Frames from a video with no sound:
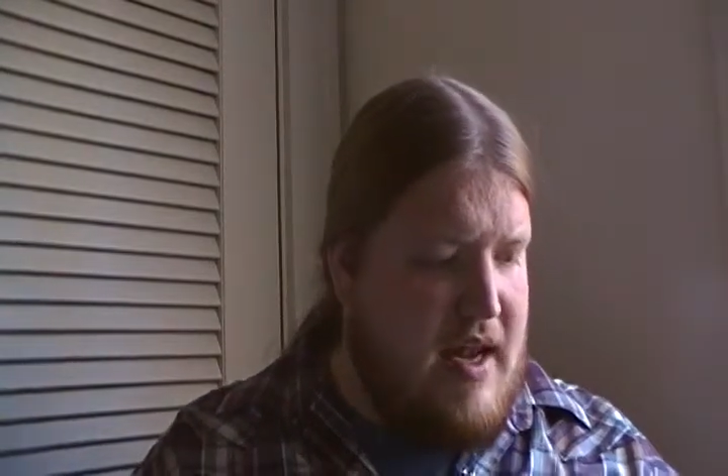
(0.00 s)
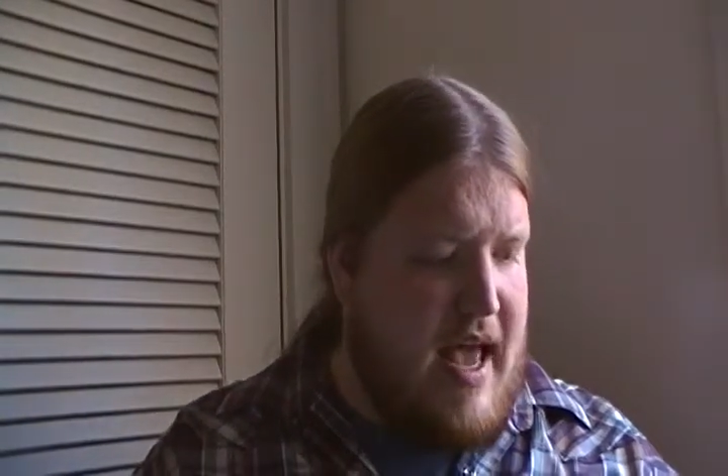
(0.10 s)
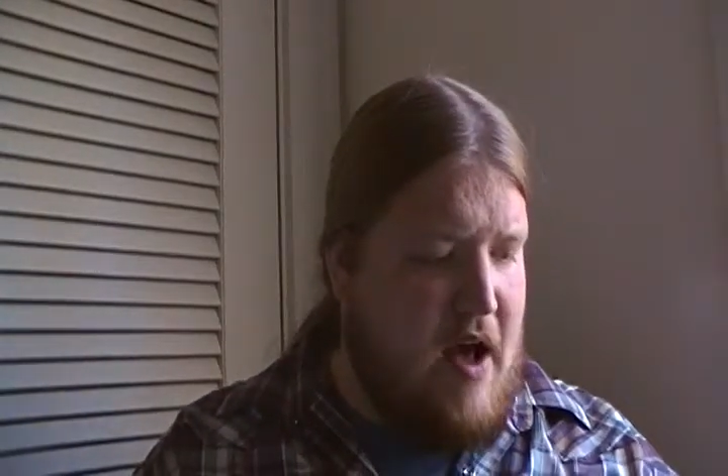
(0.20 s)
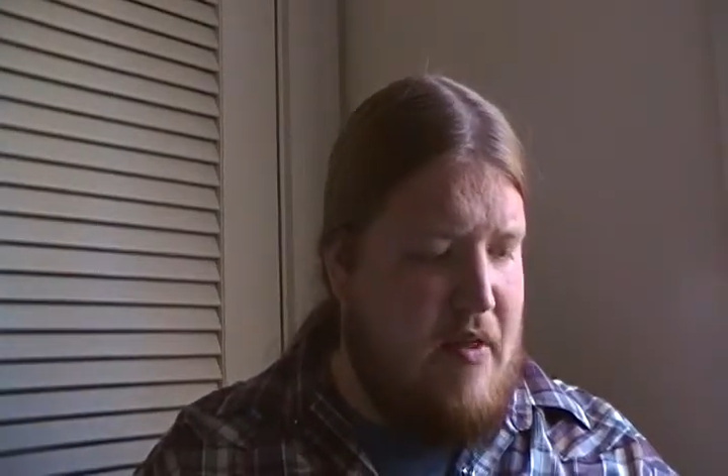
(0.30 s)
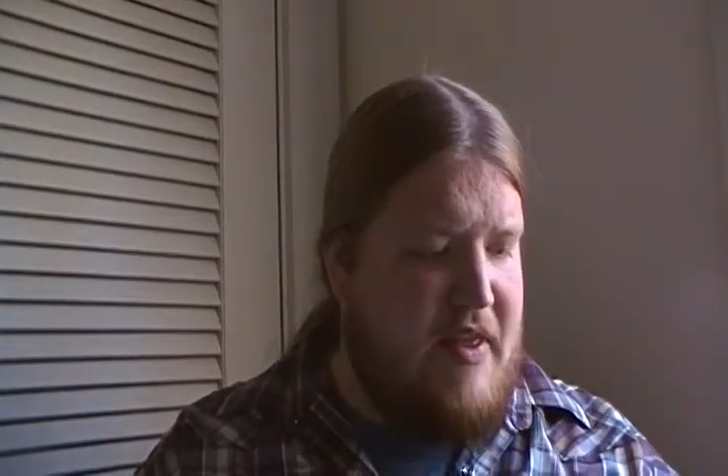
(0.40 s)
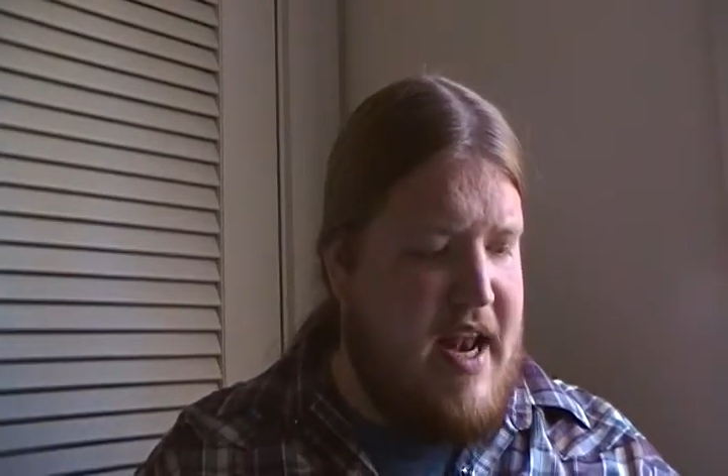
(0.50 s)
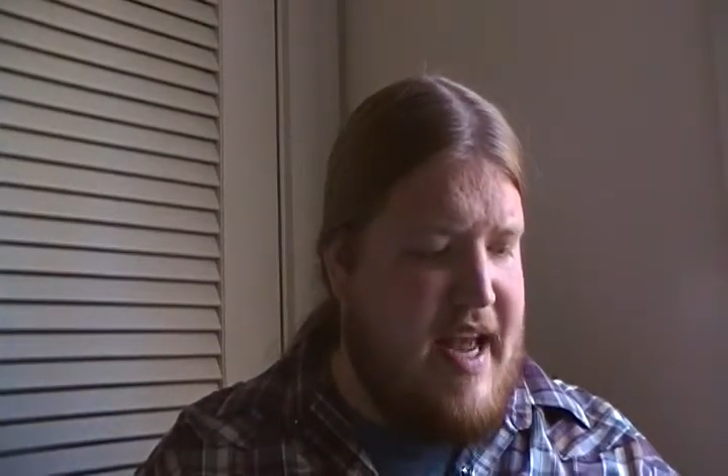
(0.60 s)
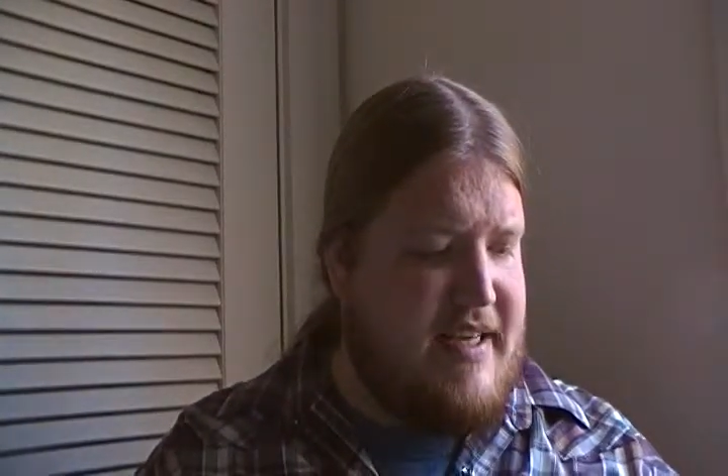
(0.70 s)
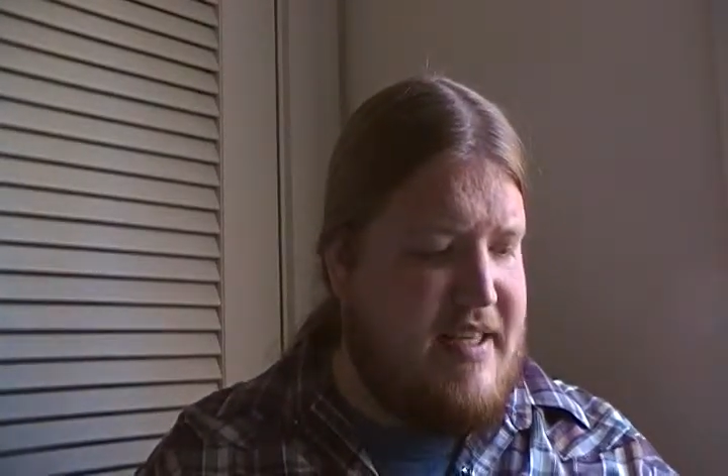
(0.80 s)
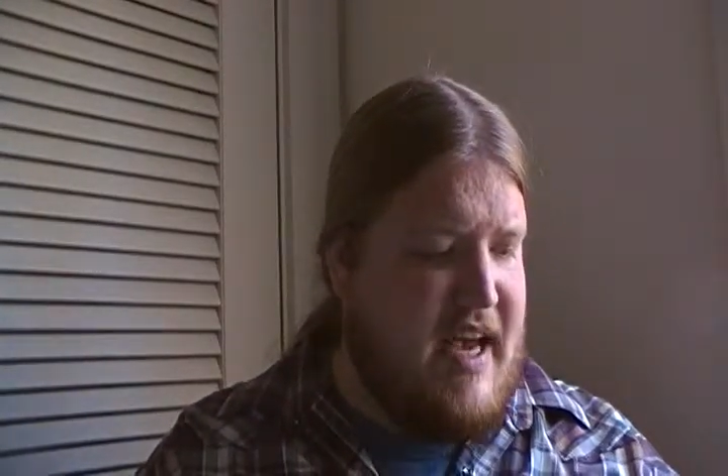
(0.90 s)
Now, the
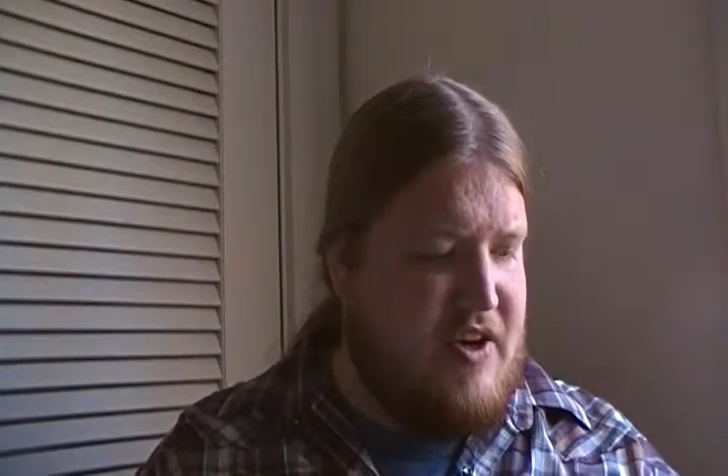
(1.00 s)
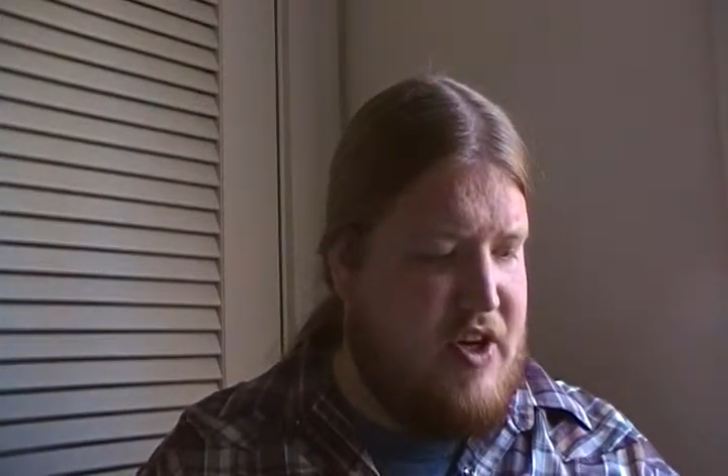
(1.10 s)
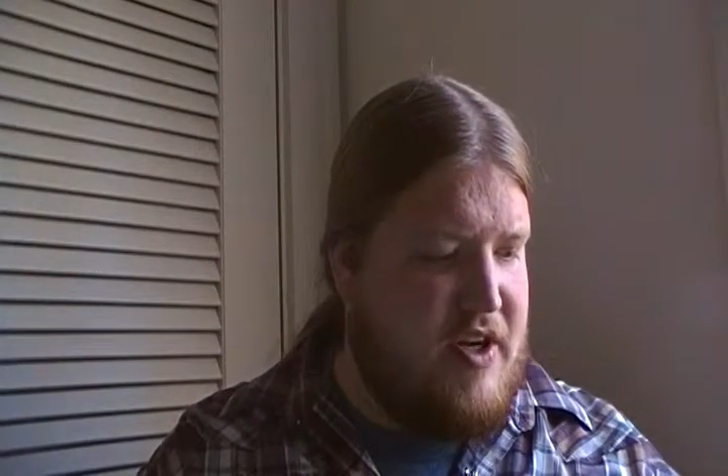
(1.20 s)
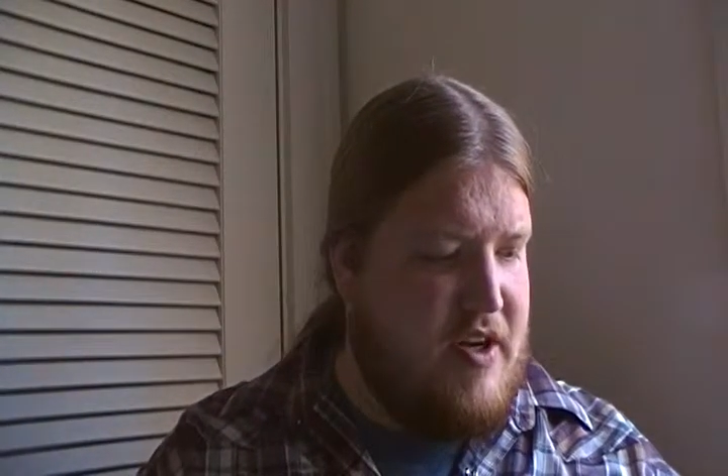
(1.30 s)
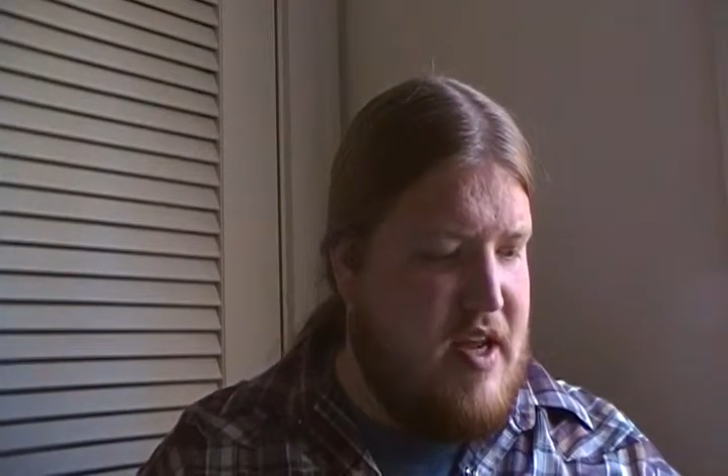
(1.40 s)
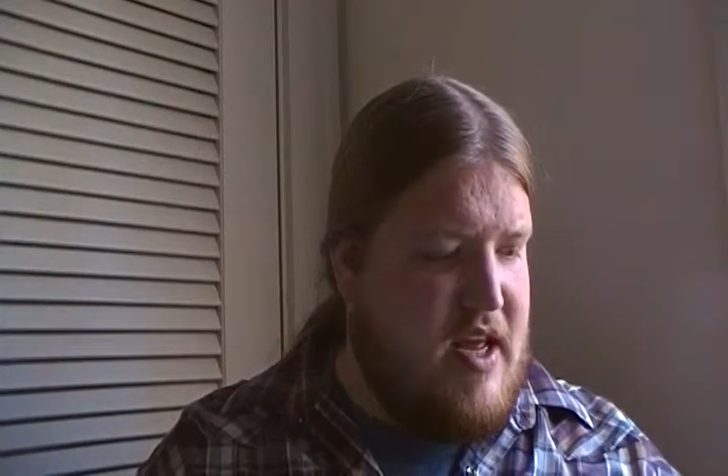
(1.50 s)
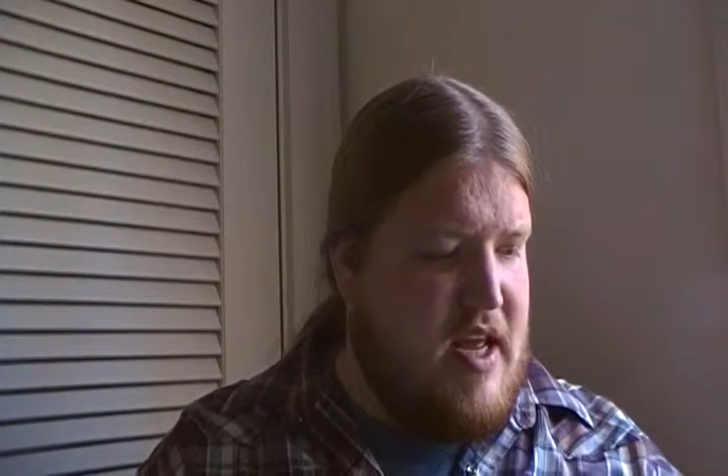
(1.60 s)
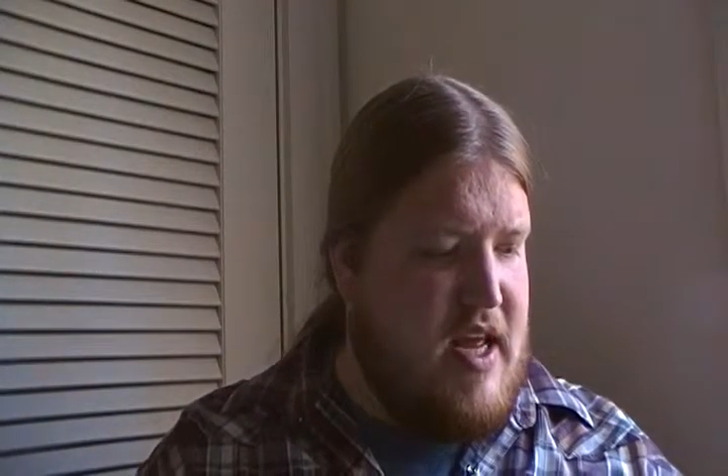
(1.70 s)
next section